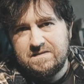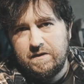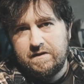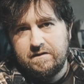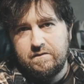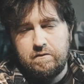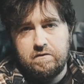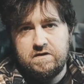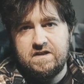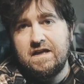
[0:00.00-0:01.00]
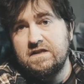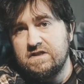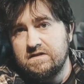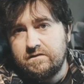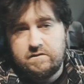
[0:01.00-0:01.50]
probably not the right word,
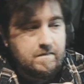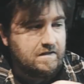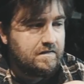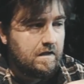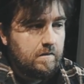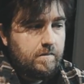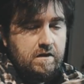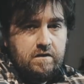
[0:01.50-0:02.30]
changes to my setup.